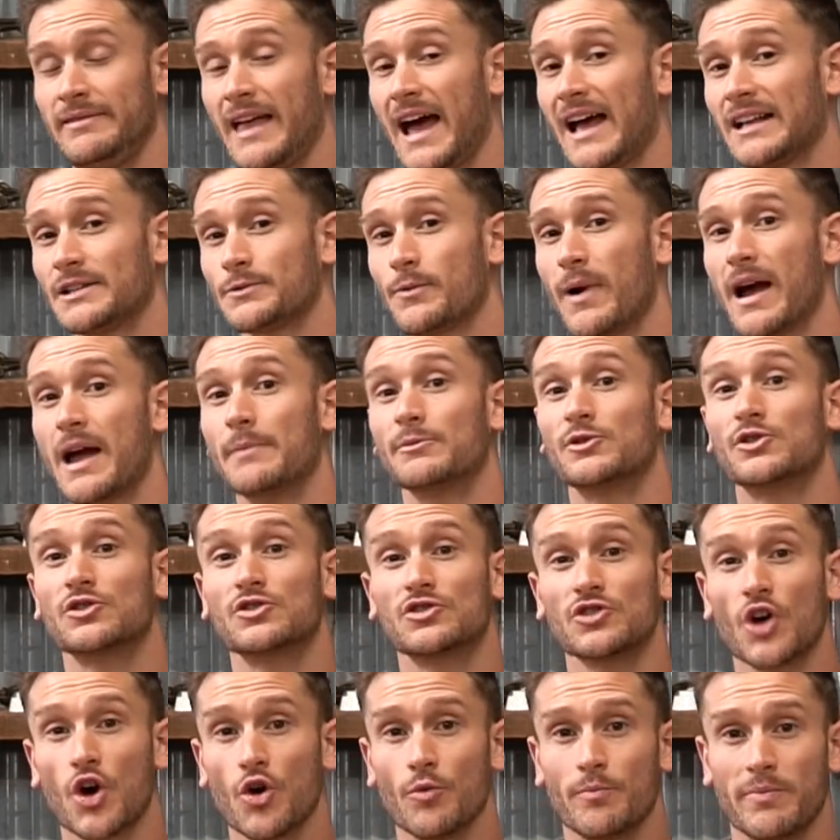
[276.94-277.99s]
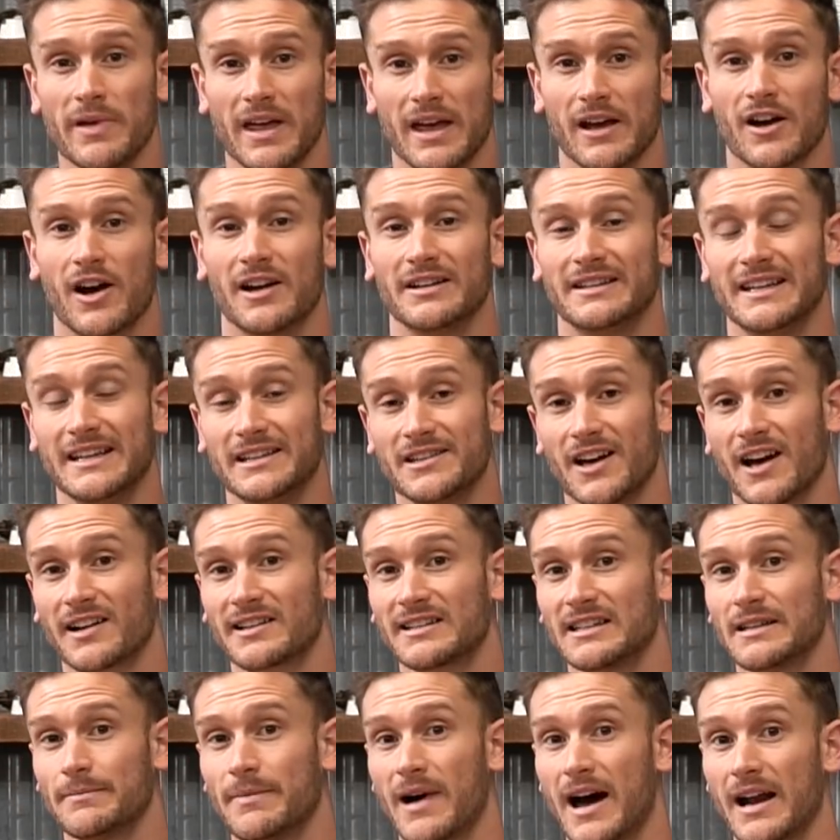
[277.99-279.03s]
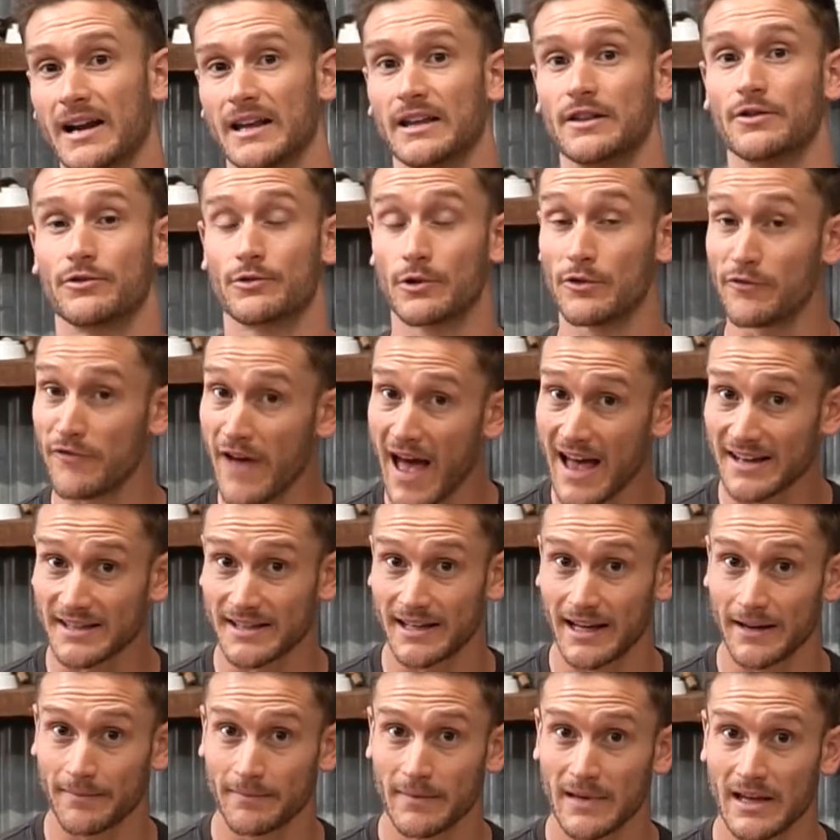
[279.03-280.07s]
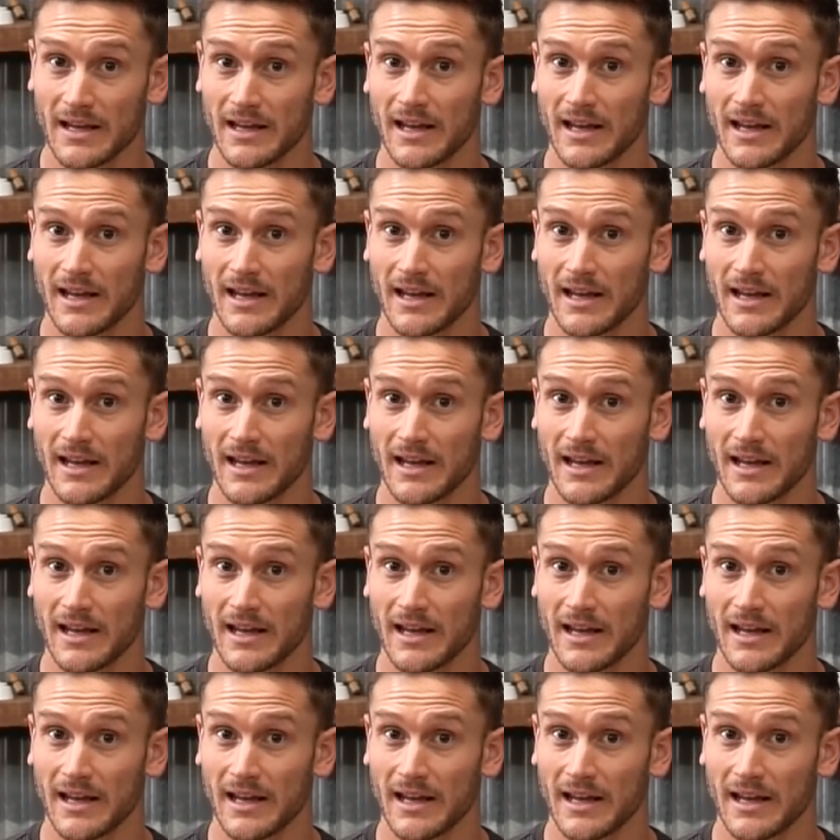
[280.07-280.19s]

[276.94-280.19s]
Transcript: That's why I'm so big on detoxing the body through fasting.